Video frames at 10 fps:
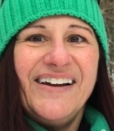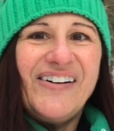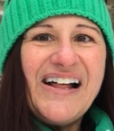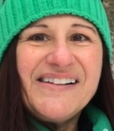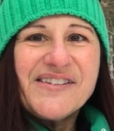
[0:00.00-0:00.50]

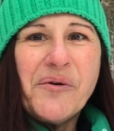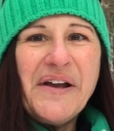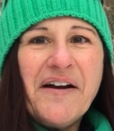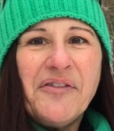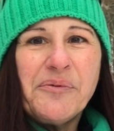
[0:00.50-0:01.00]
Well, it's
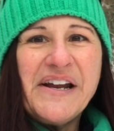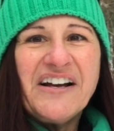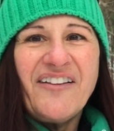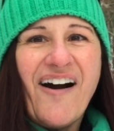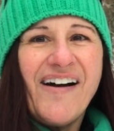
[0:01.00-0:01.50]
going on three
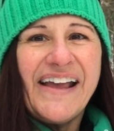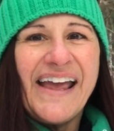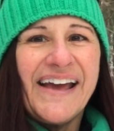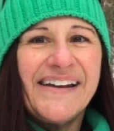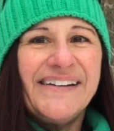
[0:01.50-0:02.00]
o'clock,
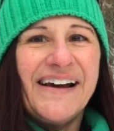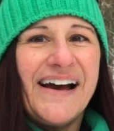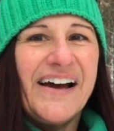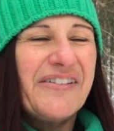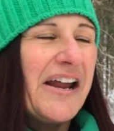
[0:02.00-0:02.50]
and uh,
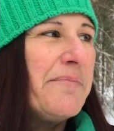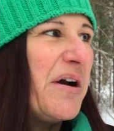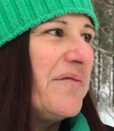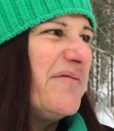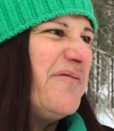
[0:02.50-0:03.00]
I've got
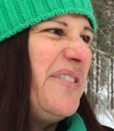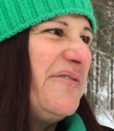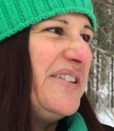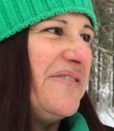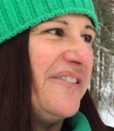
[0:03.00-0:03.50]
about
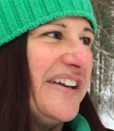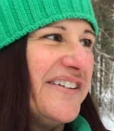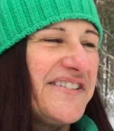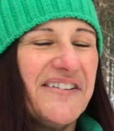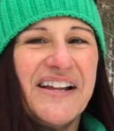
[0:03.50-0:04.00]
fifty feet
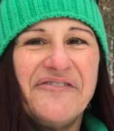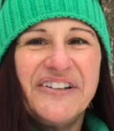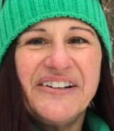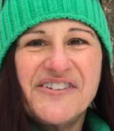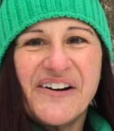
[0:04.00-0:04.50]
or so left
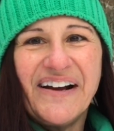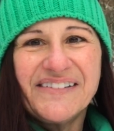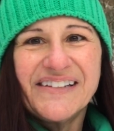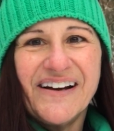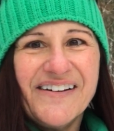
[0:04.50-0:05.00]
of the trail
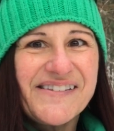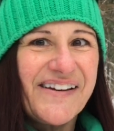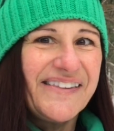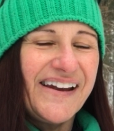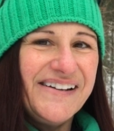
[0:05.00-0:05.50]
to go. So
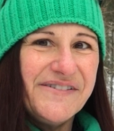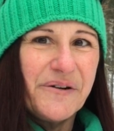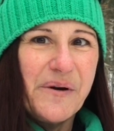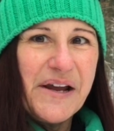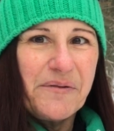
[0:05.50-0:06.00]
I thought I'd do a
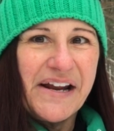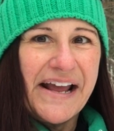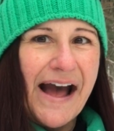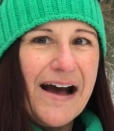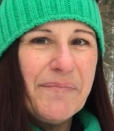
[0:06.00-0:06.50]
quick
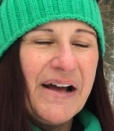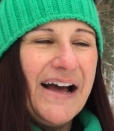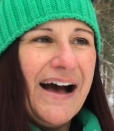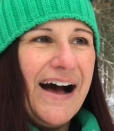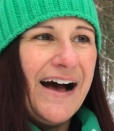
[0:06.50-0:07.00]
recap.
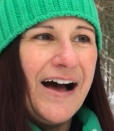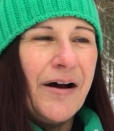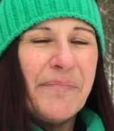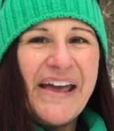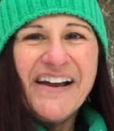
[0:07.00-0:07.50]

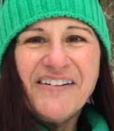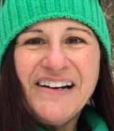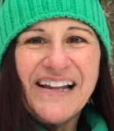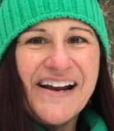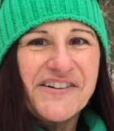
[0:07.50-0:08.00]
Um,
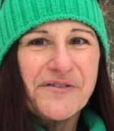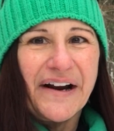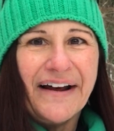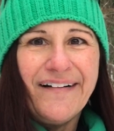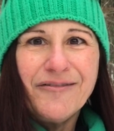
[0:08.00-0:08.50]
Hickory Lake
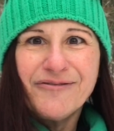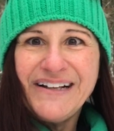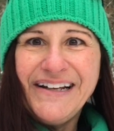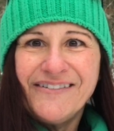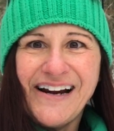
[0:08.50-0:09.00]
Trail,
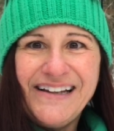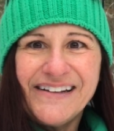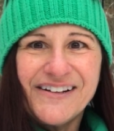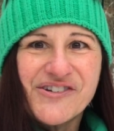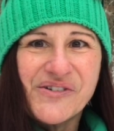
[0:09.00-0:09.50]
really great
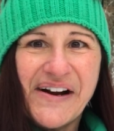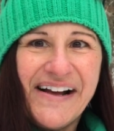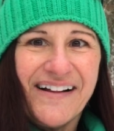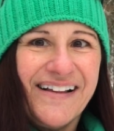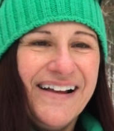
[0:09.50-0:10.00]
little
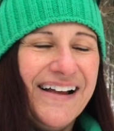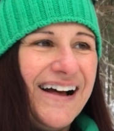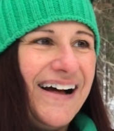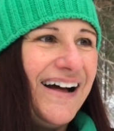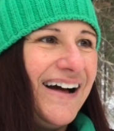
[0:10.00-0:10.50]
trail.
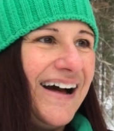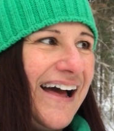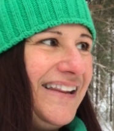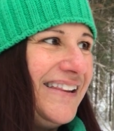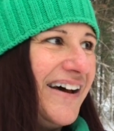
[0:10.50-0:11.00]
Uh,
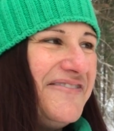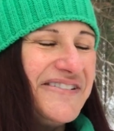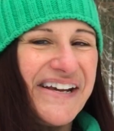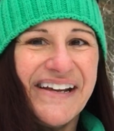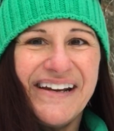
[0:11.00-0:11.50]
I
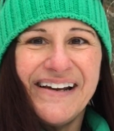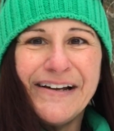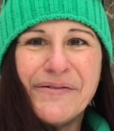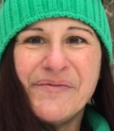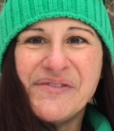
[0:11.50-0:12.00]
loved it.
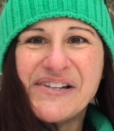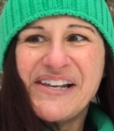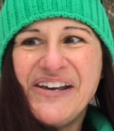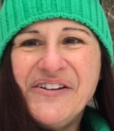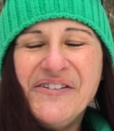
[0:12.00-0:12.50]
Um, it was
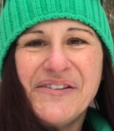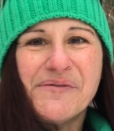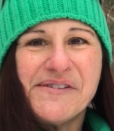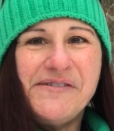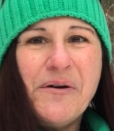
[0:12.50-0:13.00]
cute. There
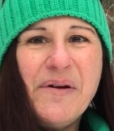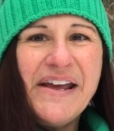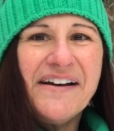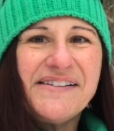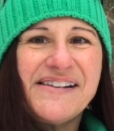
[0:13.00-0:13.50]
was
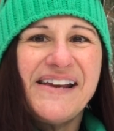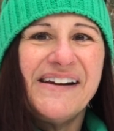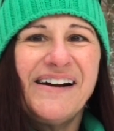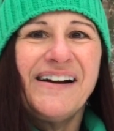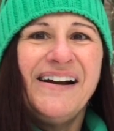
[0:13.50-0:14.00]
nobody else
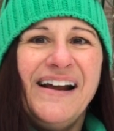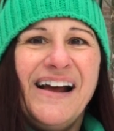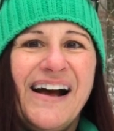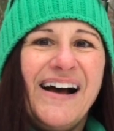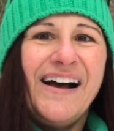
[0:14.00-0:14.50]
here.
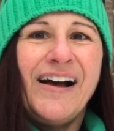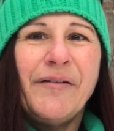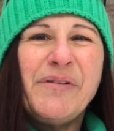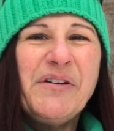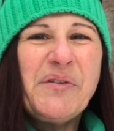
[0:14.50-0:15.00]

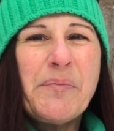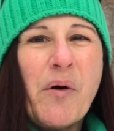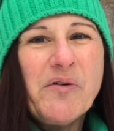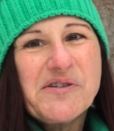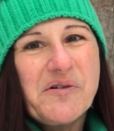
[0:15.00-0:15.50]
Um, you know, the
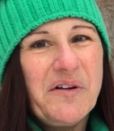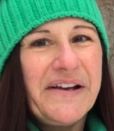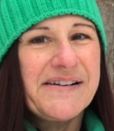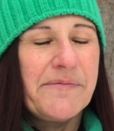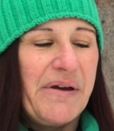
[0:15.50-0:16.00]
post
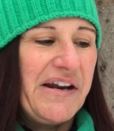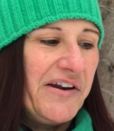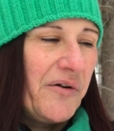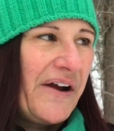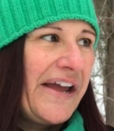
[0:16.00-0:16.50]
holing's a bit
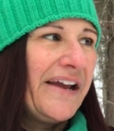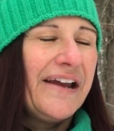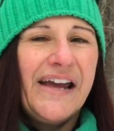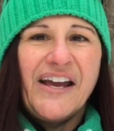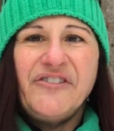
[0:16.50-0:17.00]
annoying.
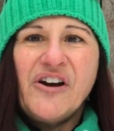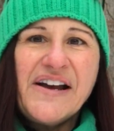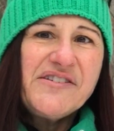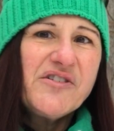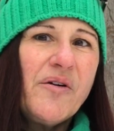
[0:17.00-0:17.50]
If you
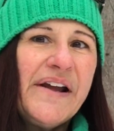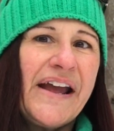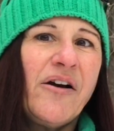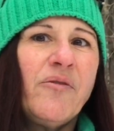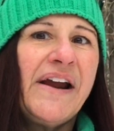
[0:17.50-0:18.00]
guys are going
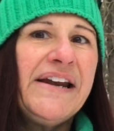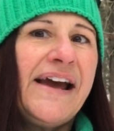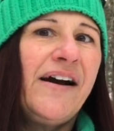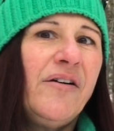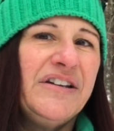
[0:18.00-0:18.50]
out right
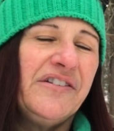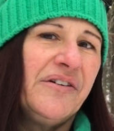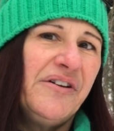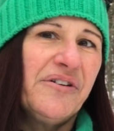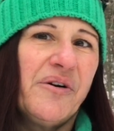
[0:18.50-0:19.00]
now and you
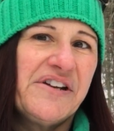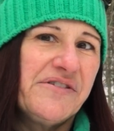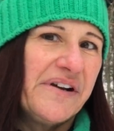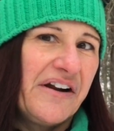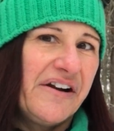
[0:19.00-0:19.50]
know you're going
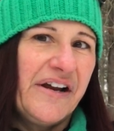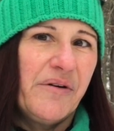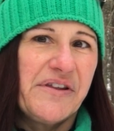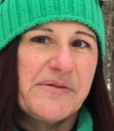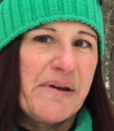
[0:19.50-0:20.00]
to an area
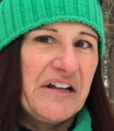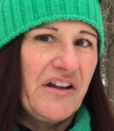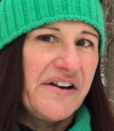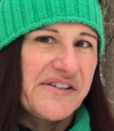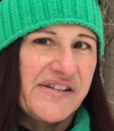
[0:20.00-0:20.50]
where there's been a
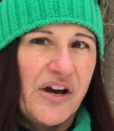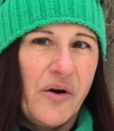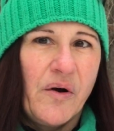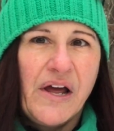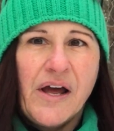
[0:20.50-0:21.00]
lot of snow,